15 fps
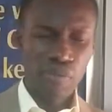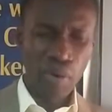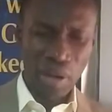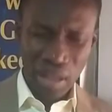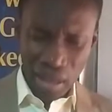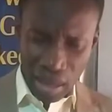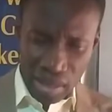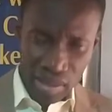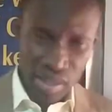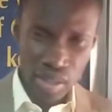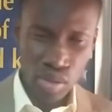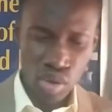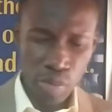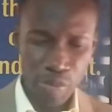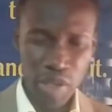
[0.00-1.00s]
for
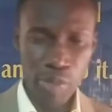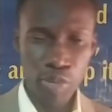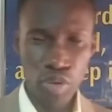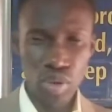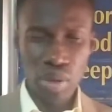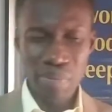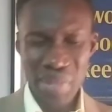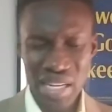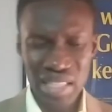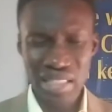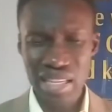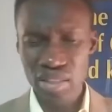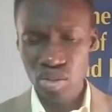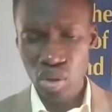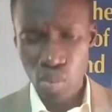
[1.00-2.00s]
cleansing your people, your
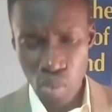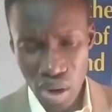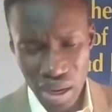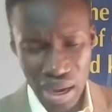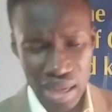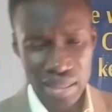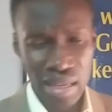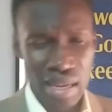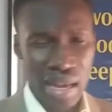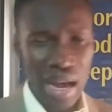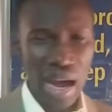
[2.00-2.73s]
ministers, your workers,